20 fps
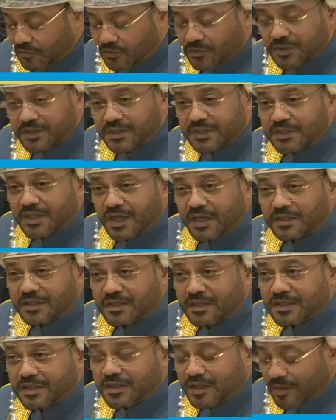And
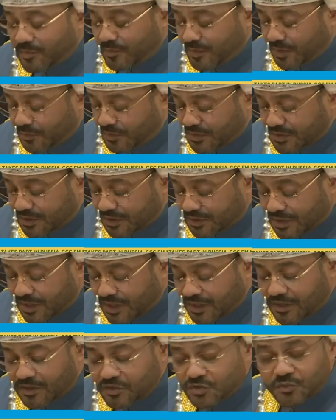today, today we would like
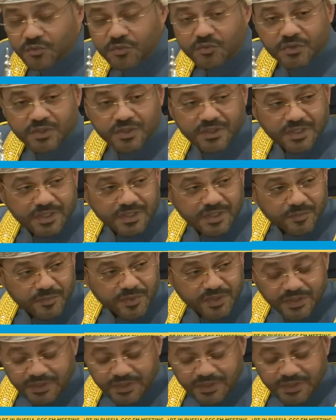to reaffirm